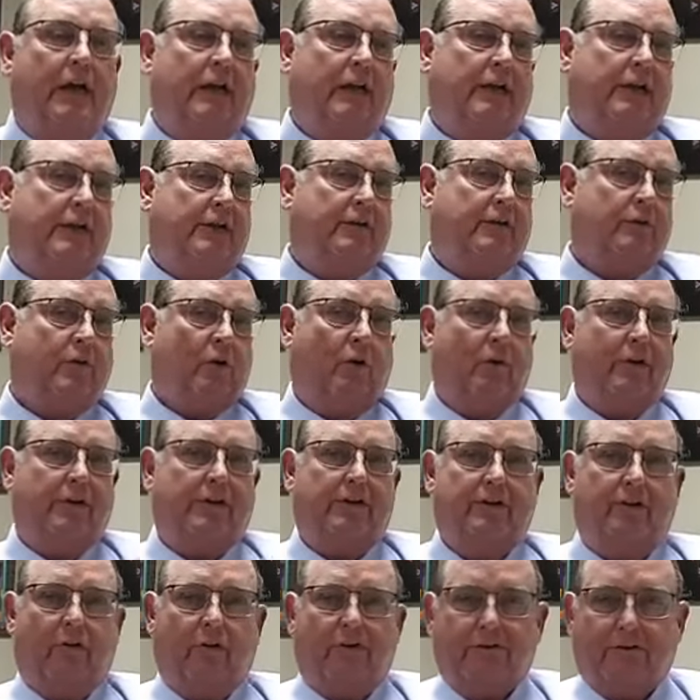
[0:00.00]
You go into
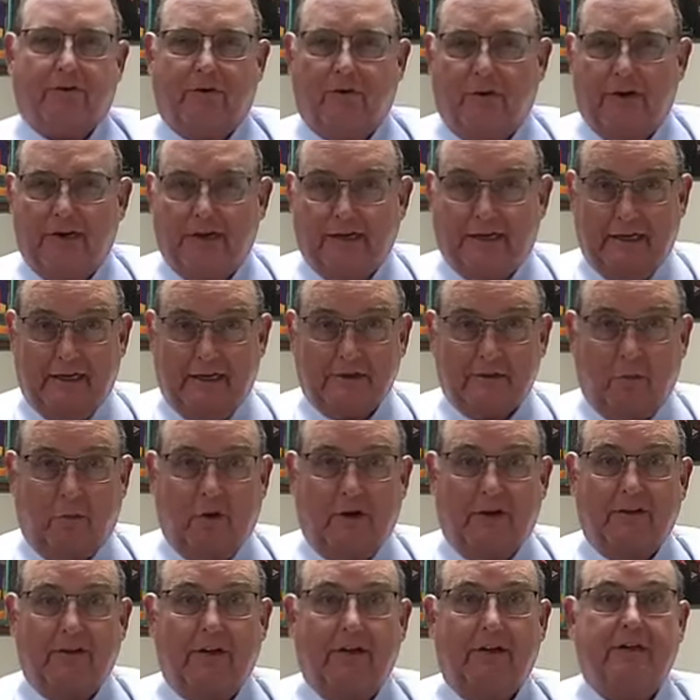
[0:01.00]
North Korea, guess
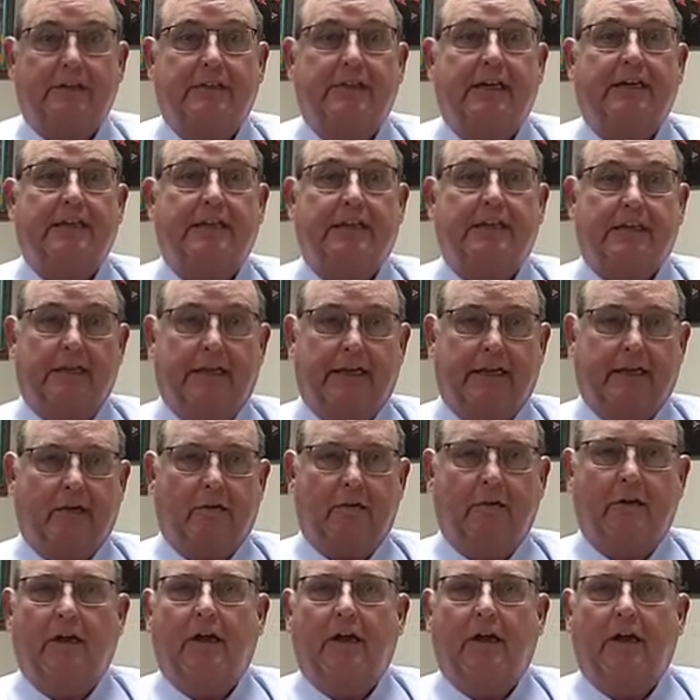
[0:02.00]
what? There's nothing legal.